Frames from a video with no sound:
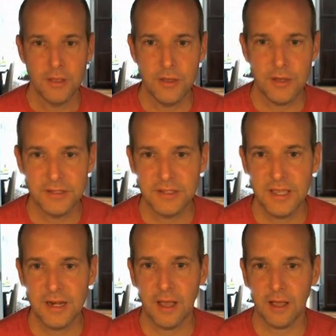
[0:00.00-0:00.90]
you could
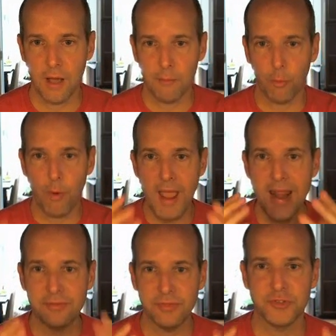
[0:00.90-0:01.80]
see it uh, come right
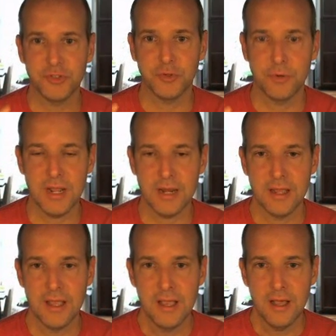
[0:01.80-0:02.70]
at the screen.
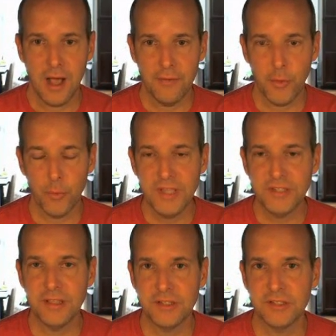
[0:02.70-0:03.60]
Uh, the
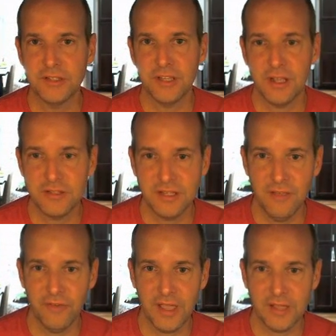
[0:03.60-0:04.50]
reason this is a
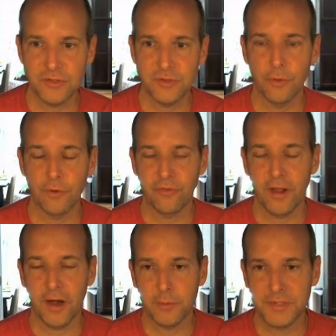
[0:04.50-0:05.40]
significant solar
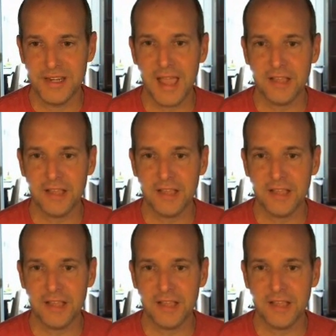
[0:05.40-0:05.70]
flare, it was an